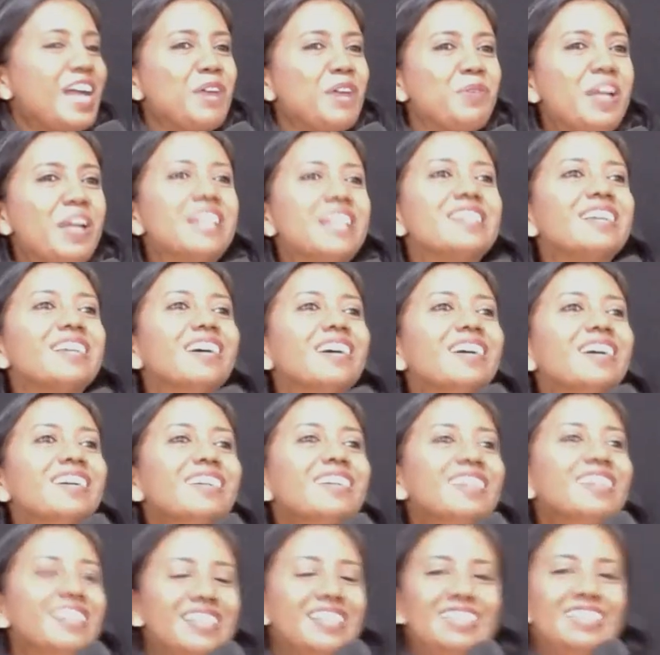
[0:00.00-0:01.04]
went here,
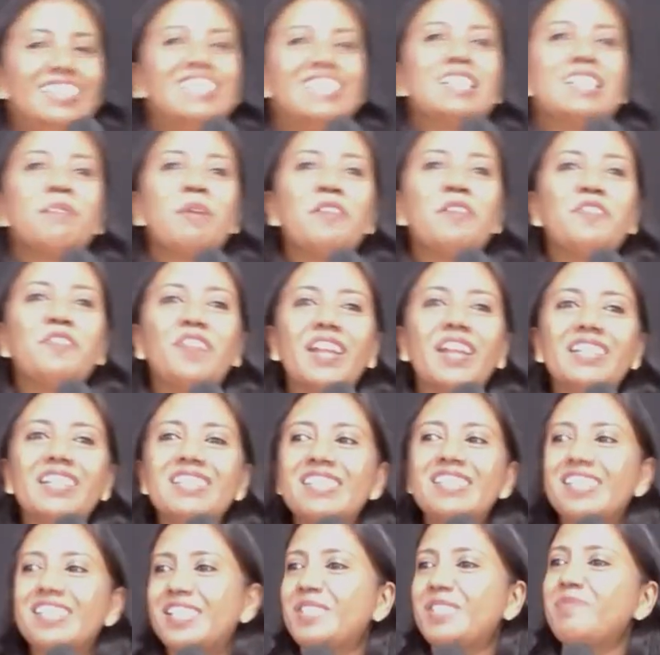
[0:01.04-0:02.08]
these are my
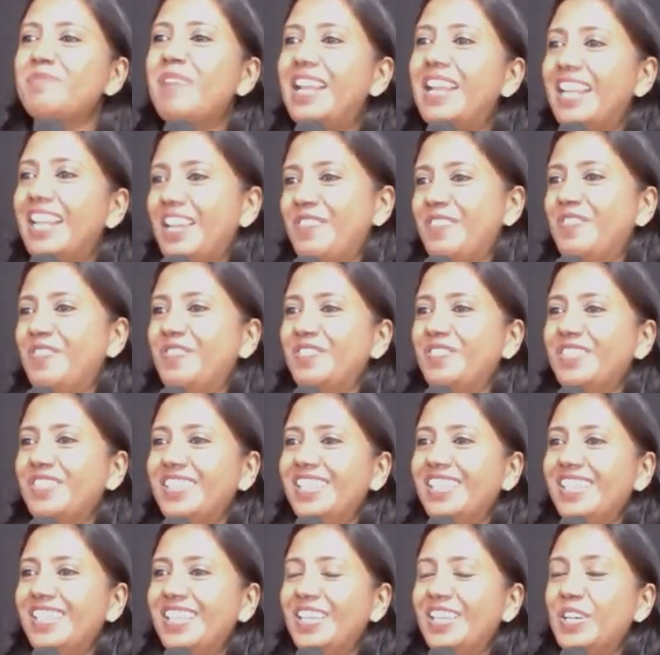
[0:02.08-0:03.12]
friends, this is my life.
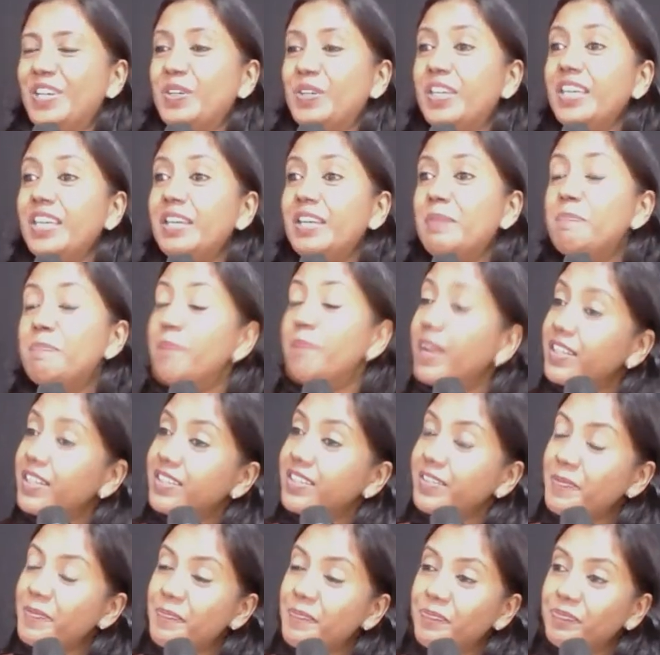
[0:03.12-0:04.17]
Okay? But
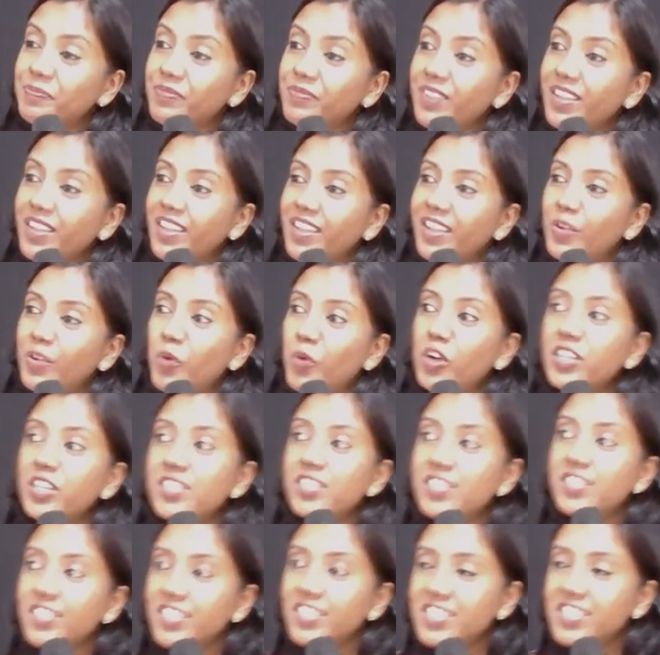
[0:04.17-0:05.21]
what
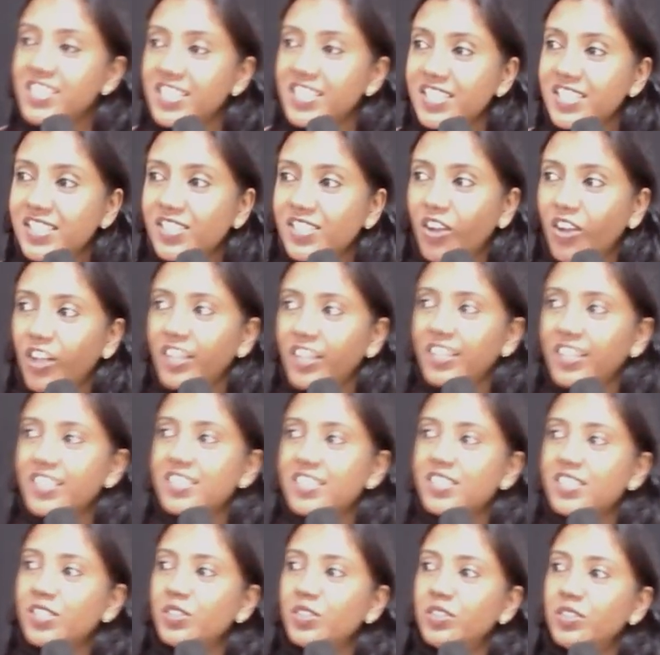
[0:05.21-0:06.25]
is Jesus calling
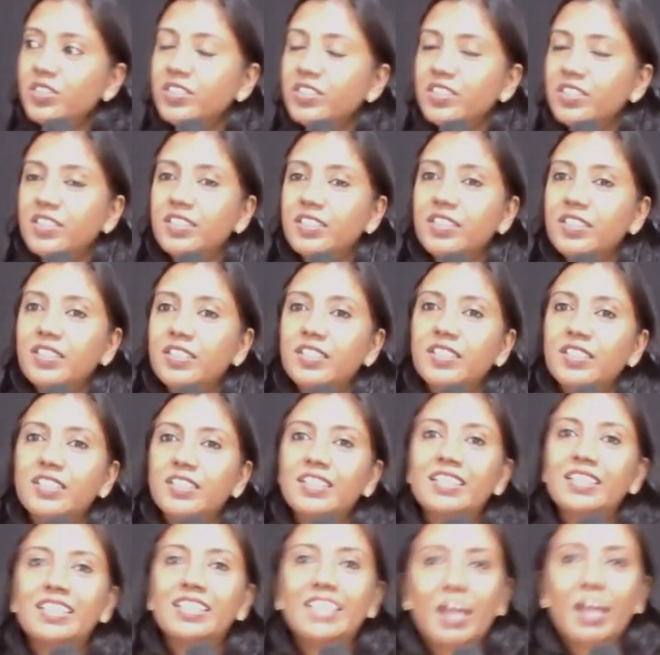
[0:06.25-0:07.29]
us to?
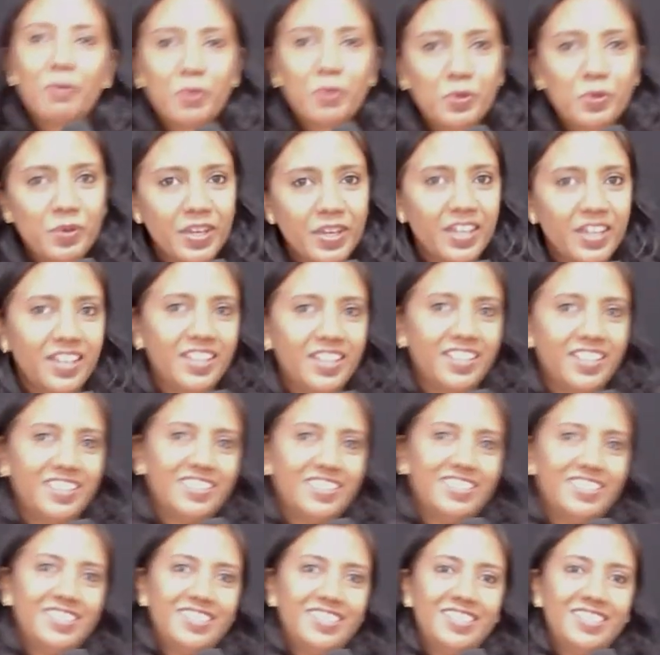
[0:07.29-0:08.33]
Come
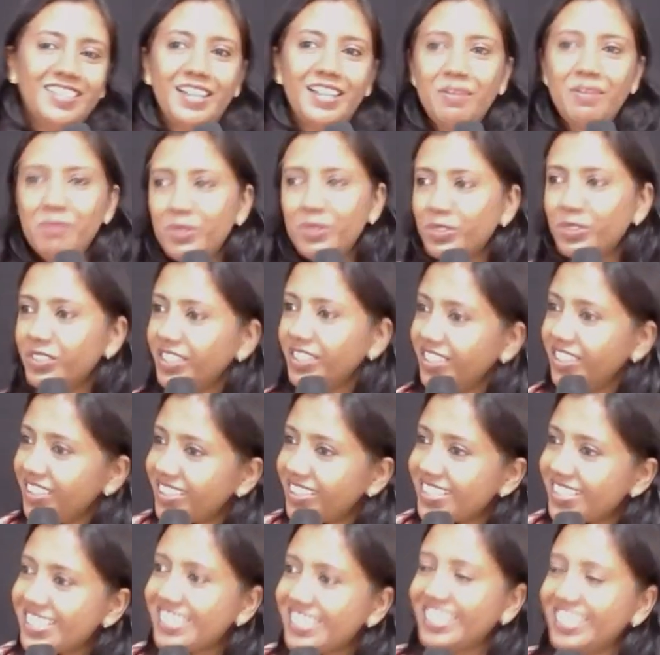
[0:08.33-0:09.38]
away. Come to the
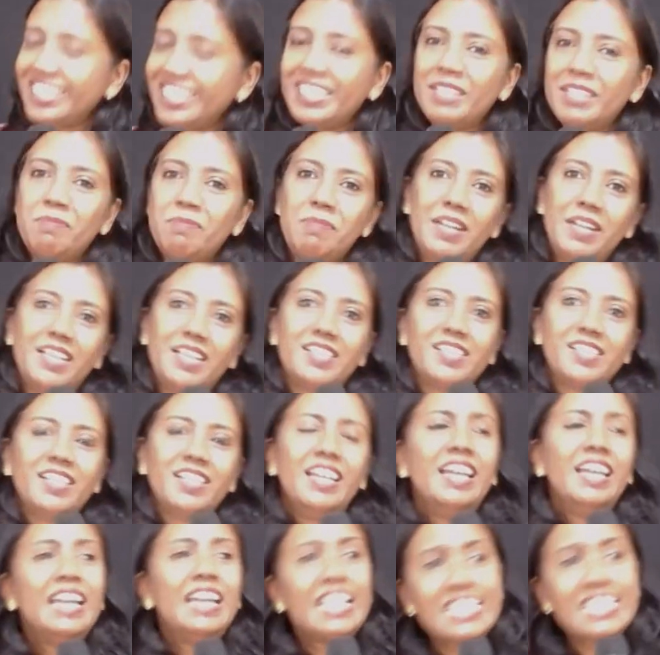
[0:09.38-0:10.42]
secret place.
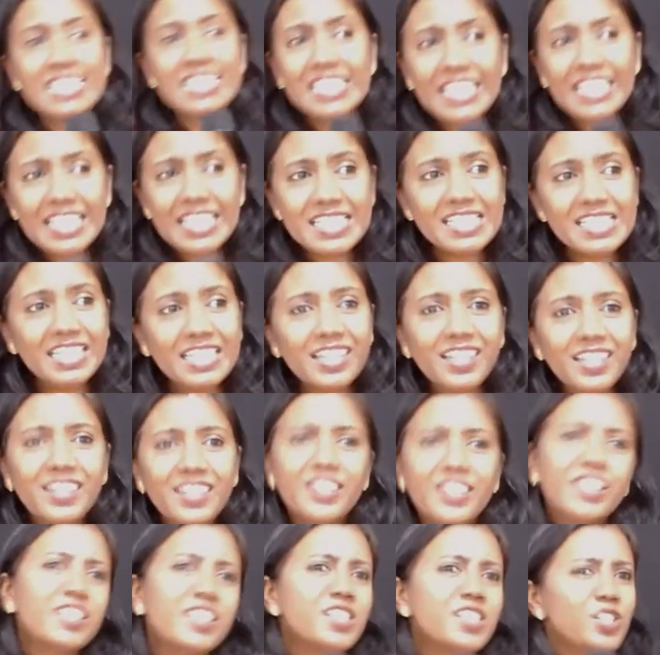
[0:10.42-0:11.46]
Is it easy?
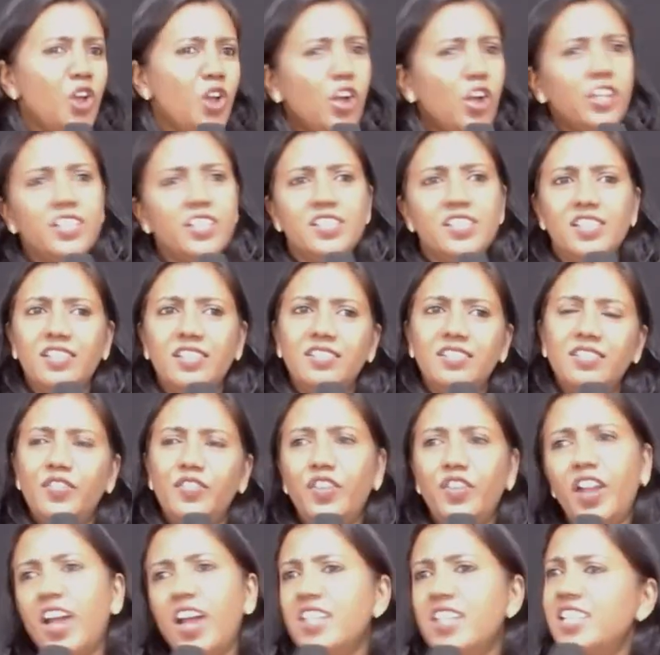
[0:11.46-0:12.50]
It's not easy.
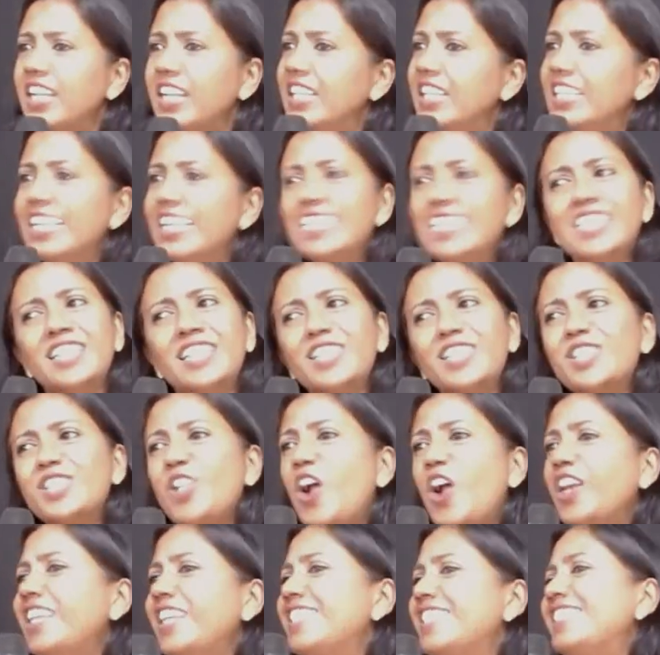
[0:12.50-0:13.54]
For our generation, it's
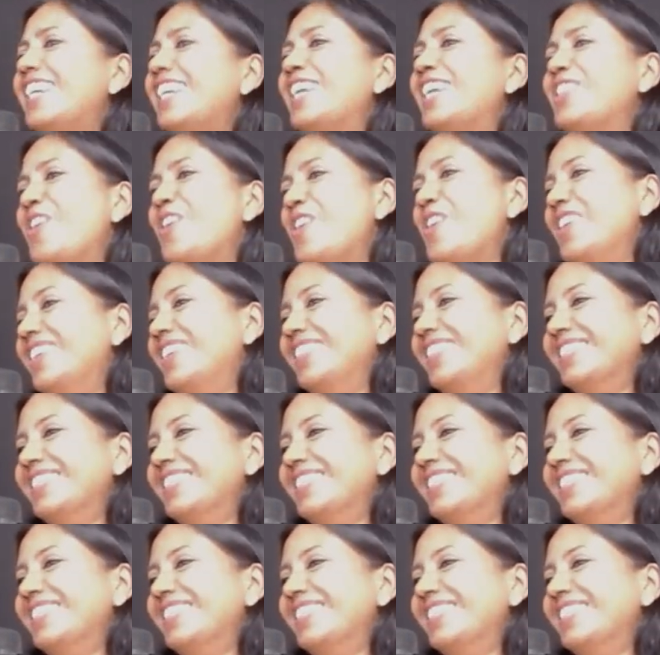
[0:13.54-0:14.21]
not easy at all.